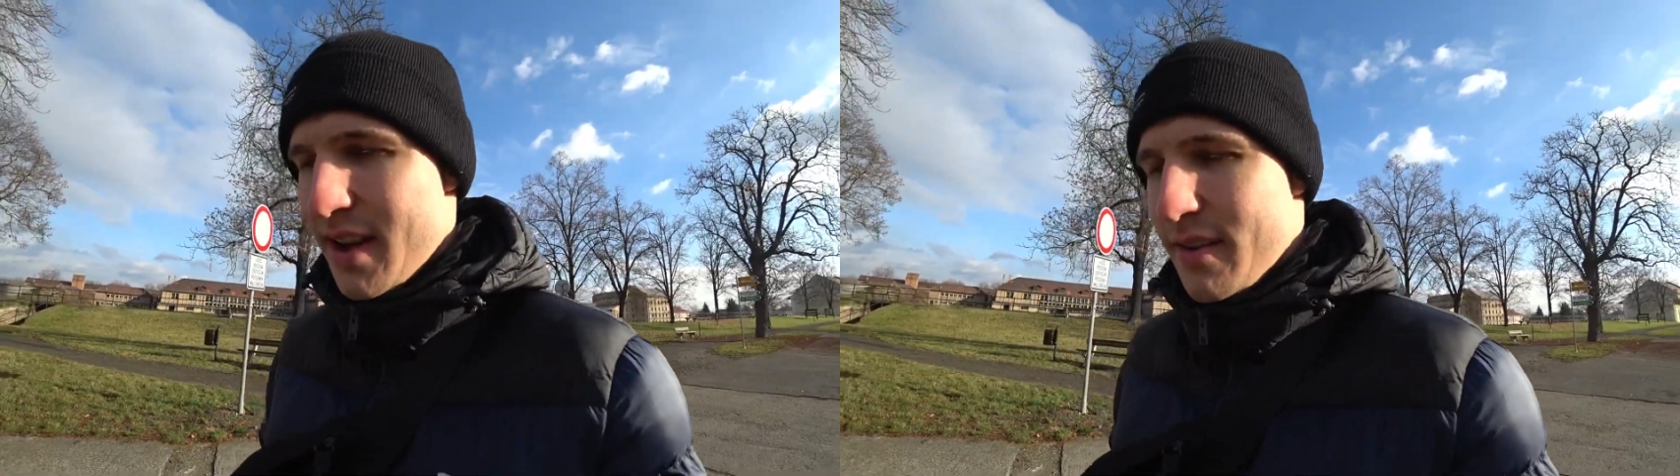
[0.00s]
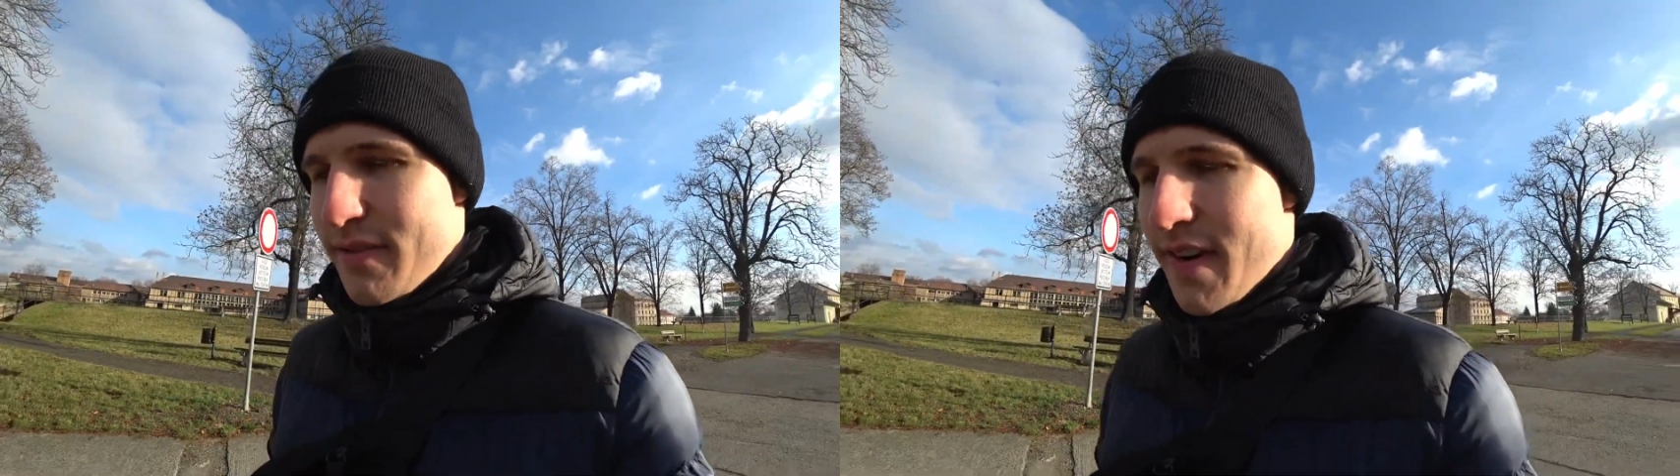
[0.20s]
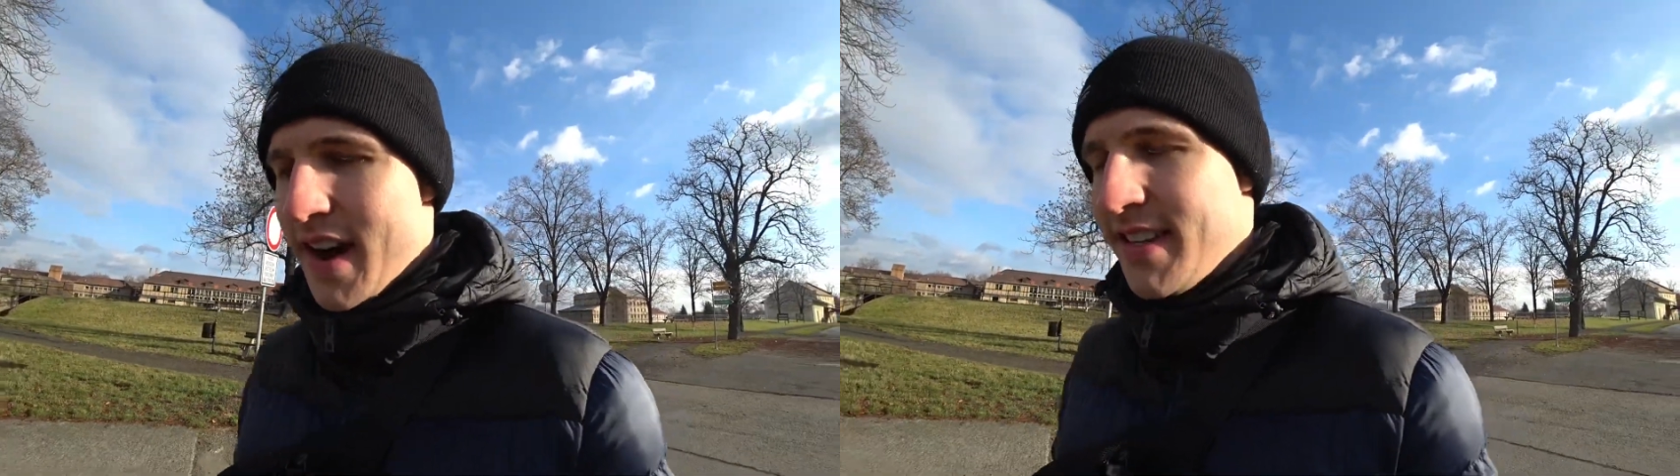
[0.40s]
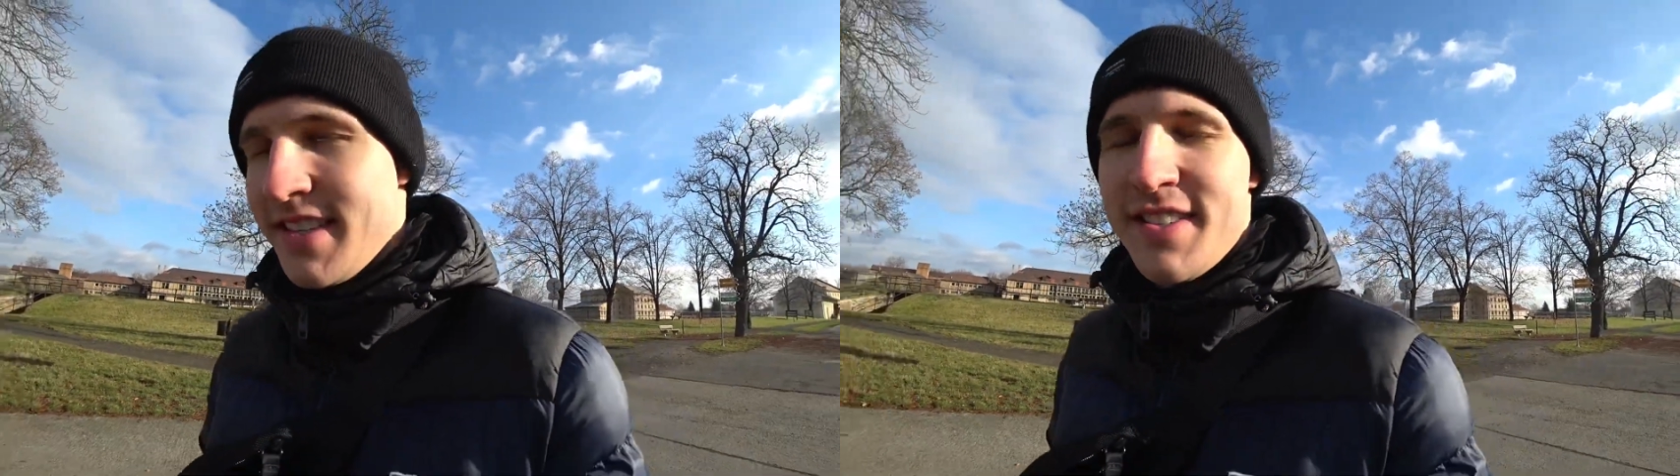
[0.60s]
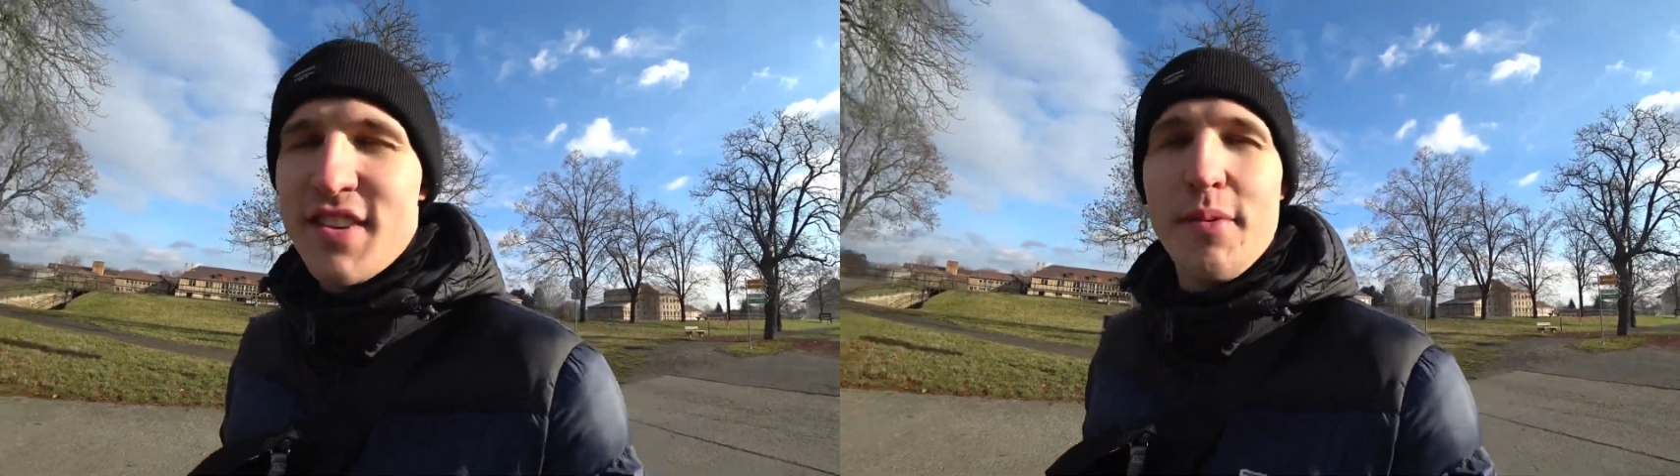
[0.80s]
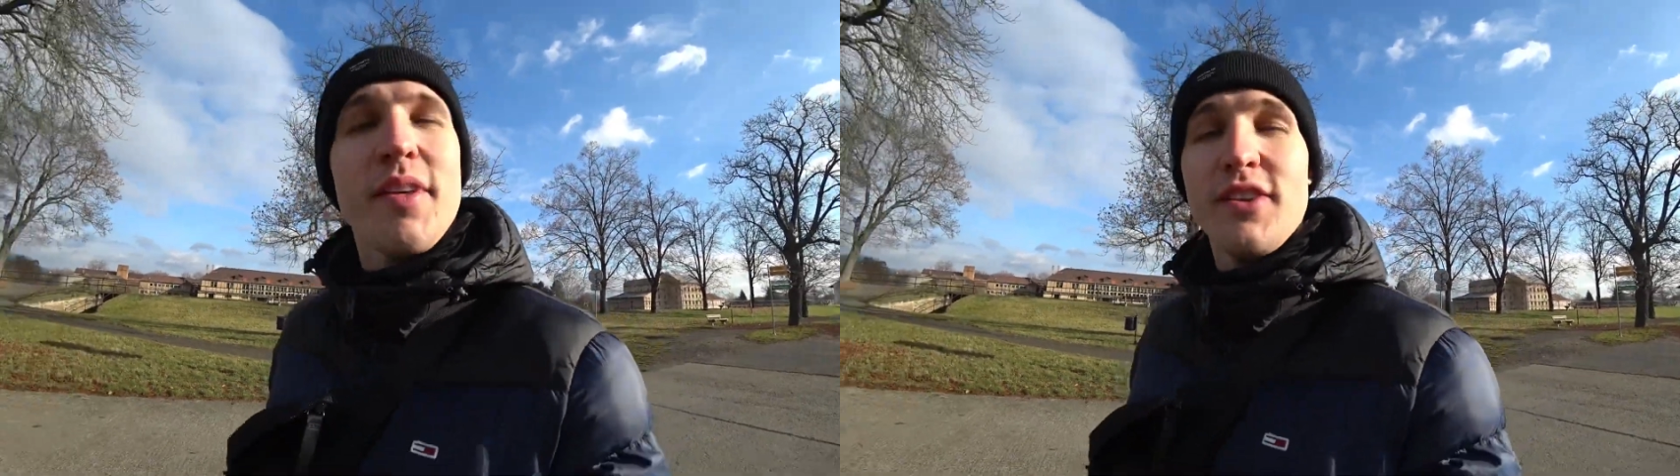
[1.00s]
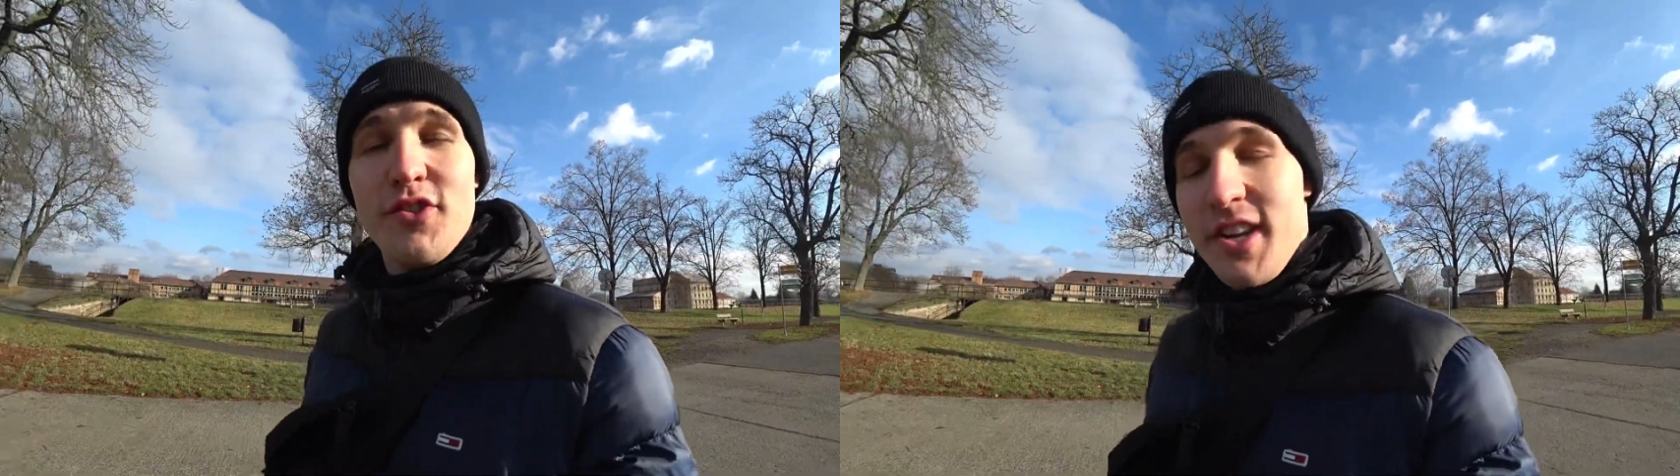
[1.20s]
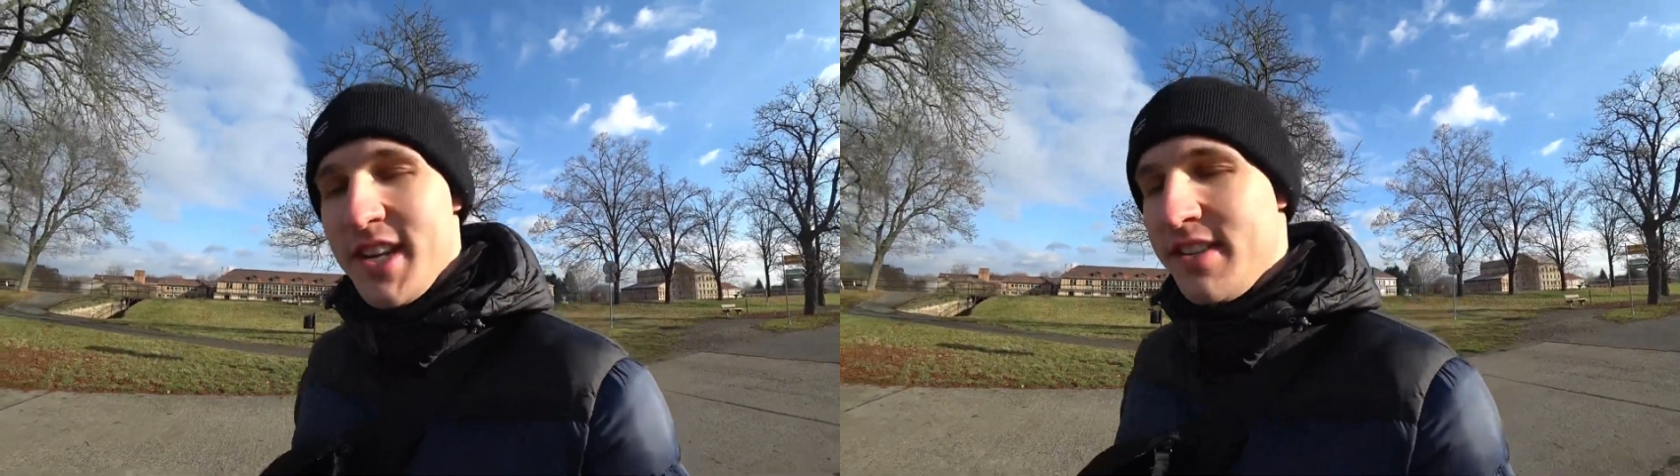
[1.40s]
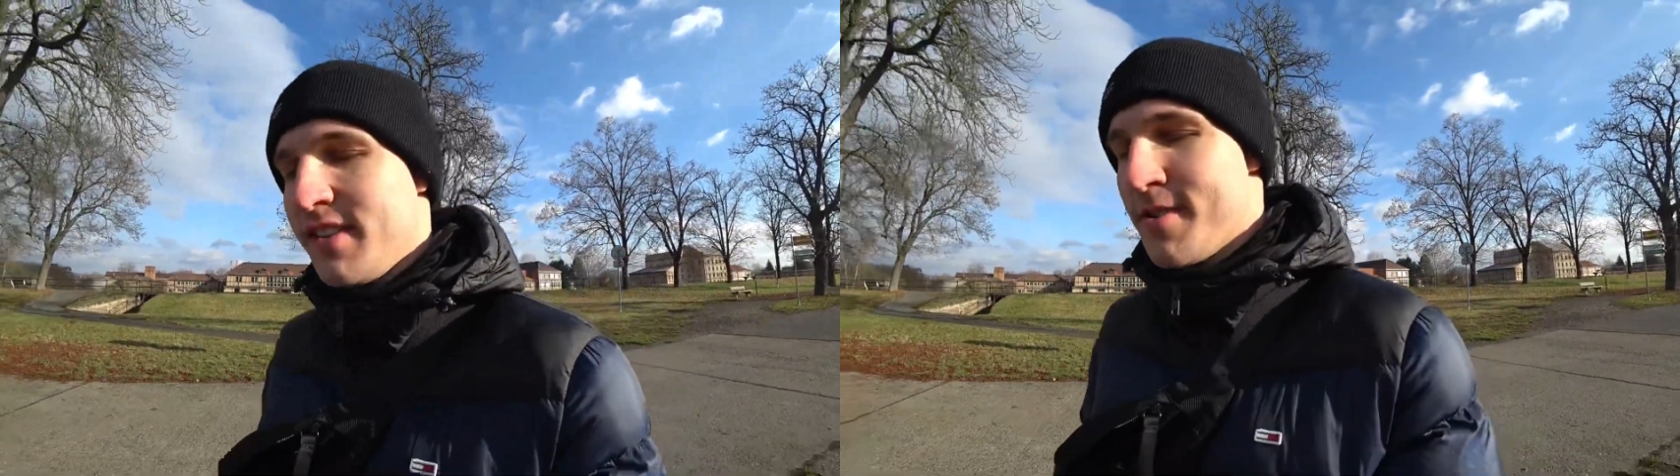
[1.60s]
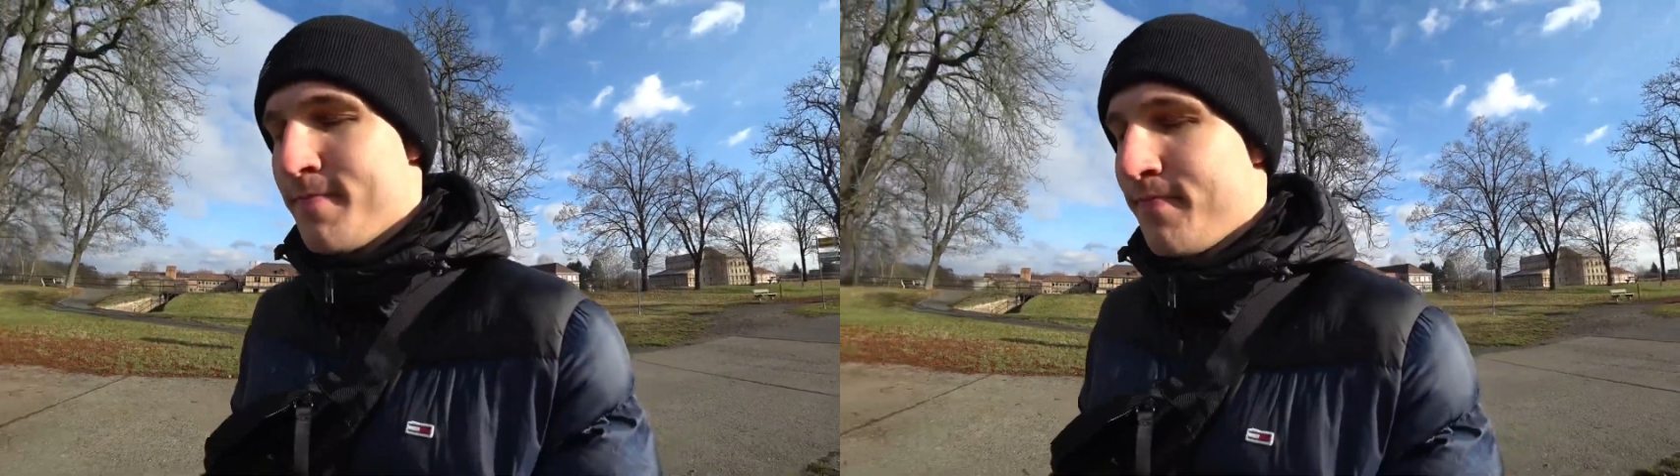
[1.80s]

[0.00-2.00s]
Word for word: find something to eat.